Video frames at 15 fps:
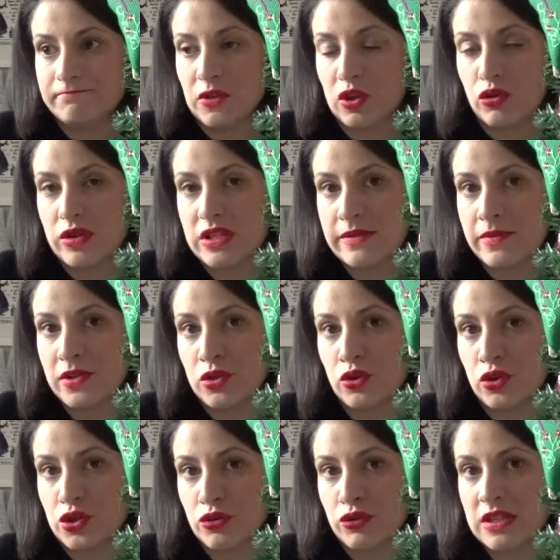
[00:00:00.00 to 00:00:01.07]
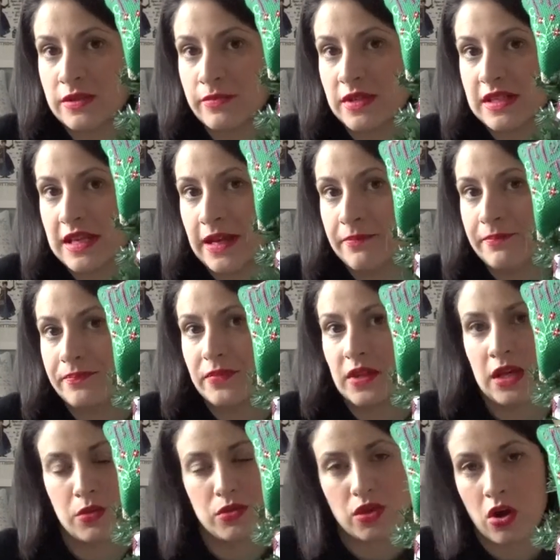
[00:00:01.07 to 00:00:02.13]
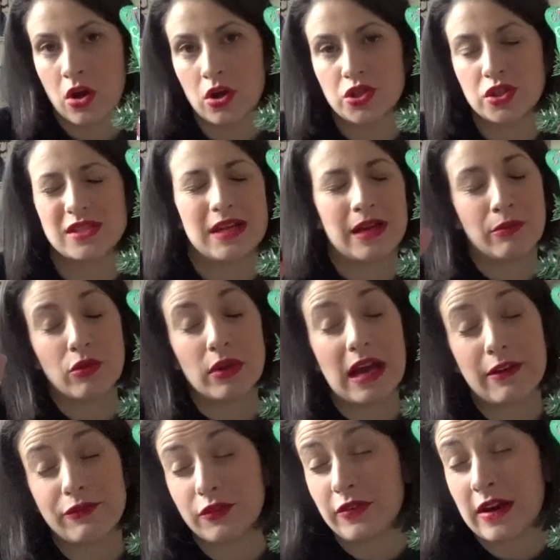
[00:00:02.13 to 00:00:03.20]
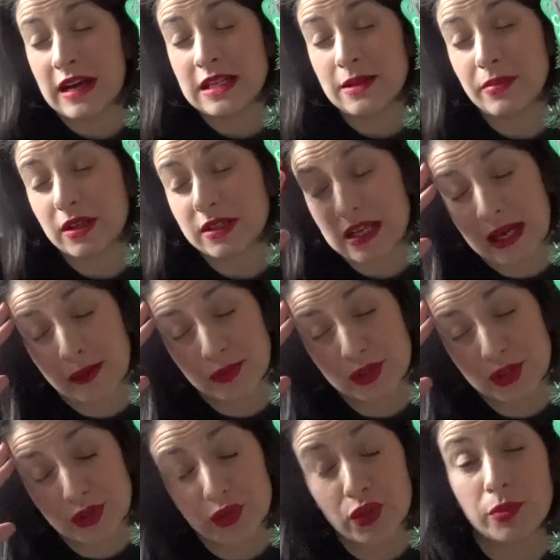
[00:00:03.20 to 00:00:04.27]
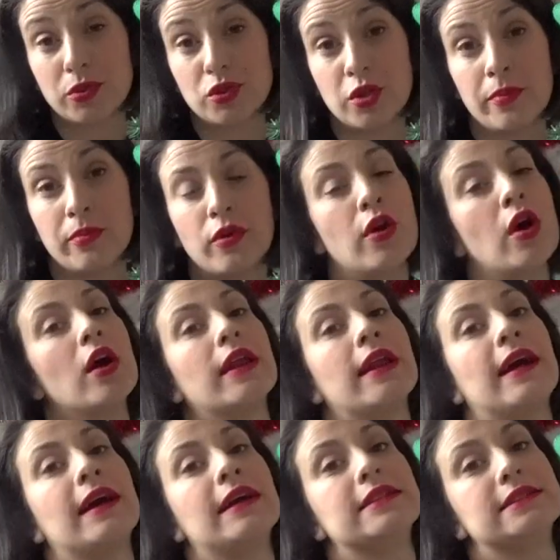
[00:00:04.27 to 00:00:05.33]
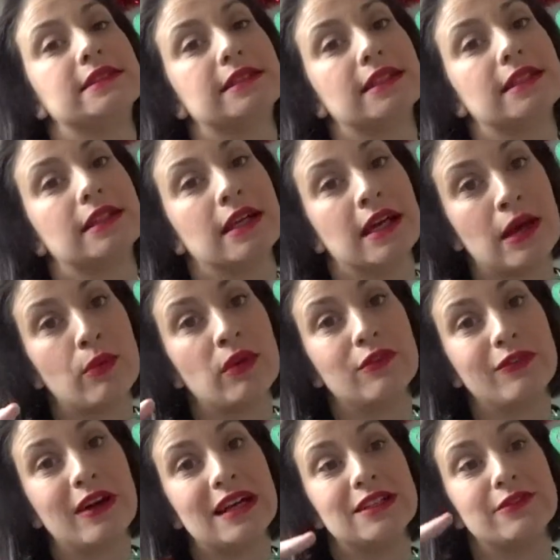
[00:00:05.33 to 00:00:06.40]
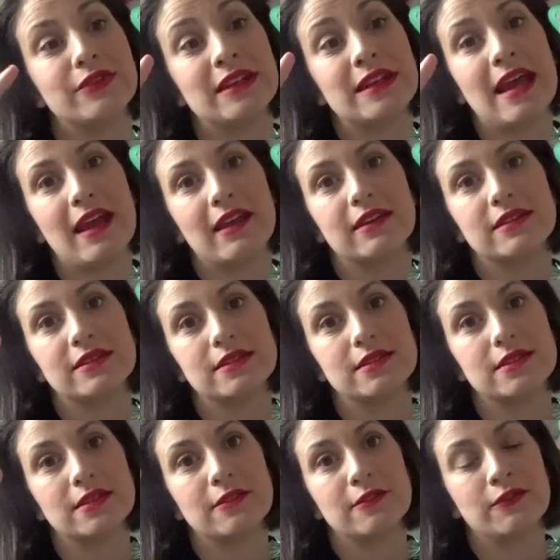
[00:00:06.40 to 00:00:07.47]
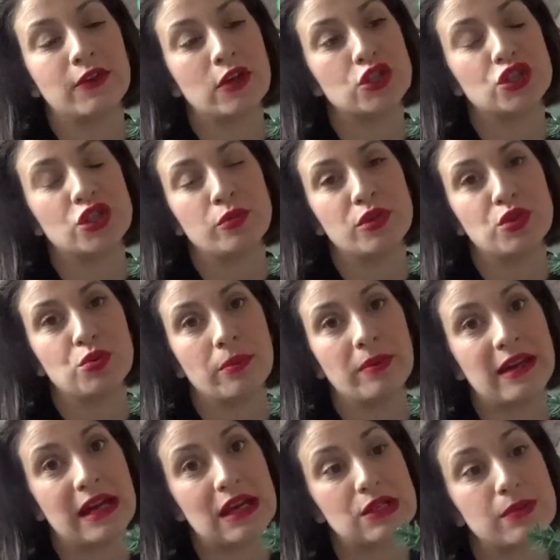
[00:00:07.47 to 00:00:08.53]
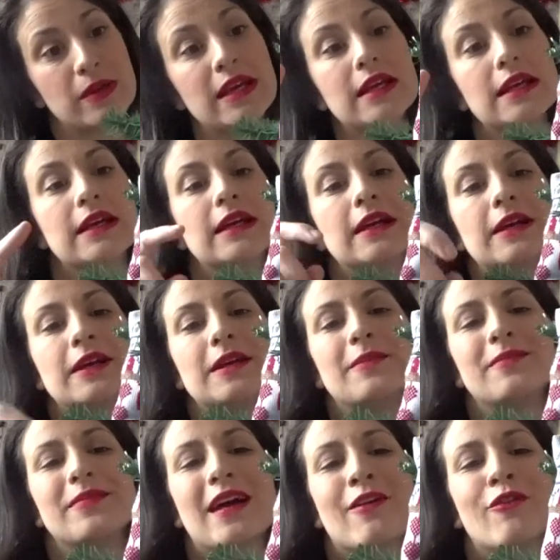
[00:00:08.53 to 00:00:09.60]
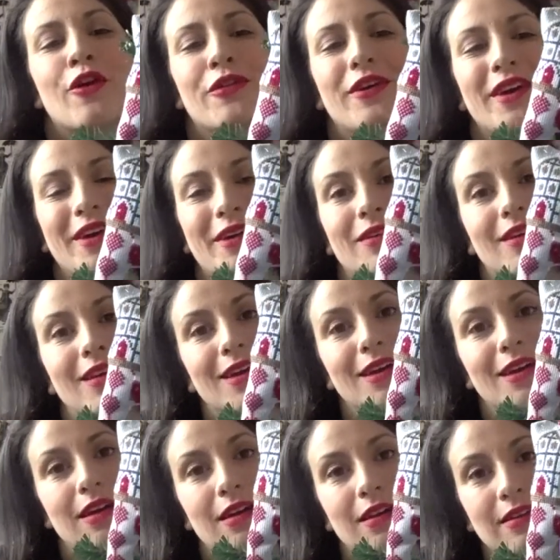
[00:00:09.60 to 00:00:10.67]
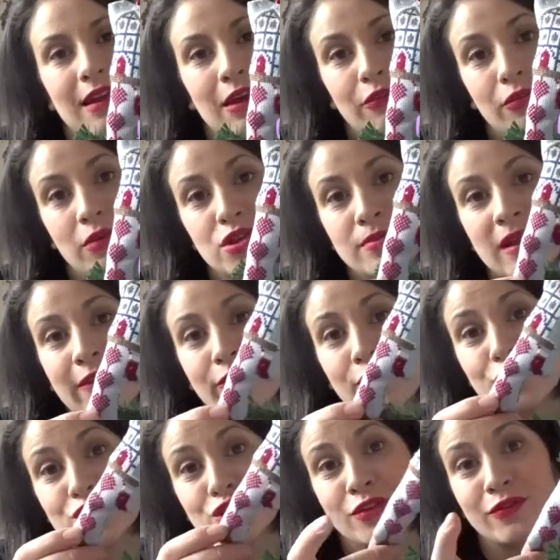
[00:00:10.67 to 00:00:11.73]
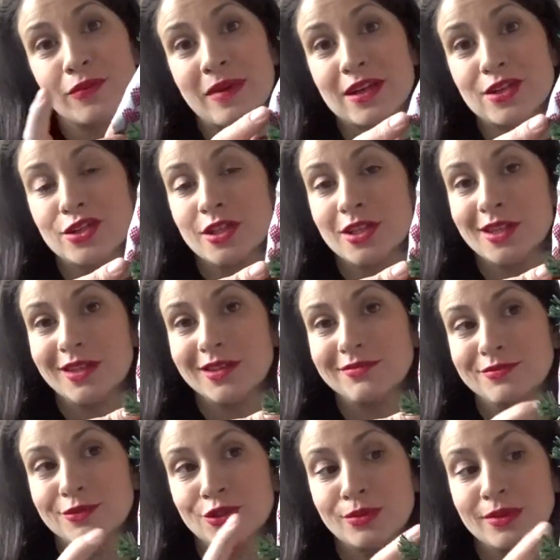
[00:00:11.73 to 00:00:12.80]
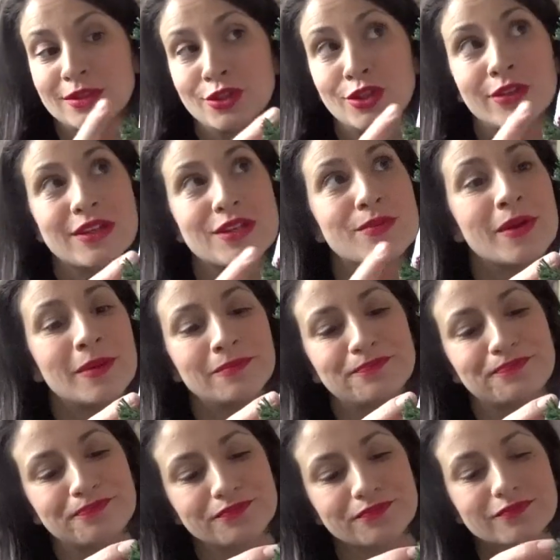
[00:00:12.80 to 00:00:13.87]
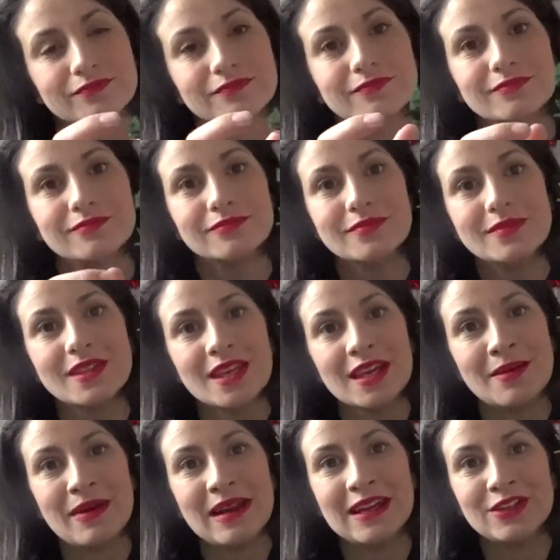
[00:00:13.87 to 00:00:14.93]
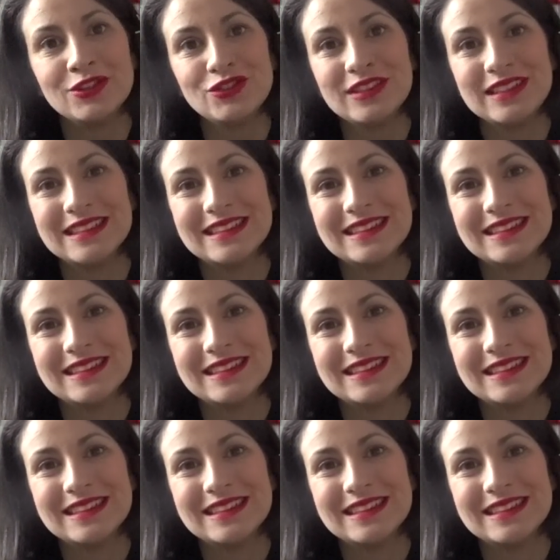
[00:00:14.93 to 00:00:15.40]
Christmas, load of Christmas in, and it was gorgeous. And I'm going to have to find it because I am super, super unorganised, and I will find it for next Flosstube, which will be next week. I've got Now if you watch my Flosstube from last year, you will know this one. And my little tree.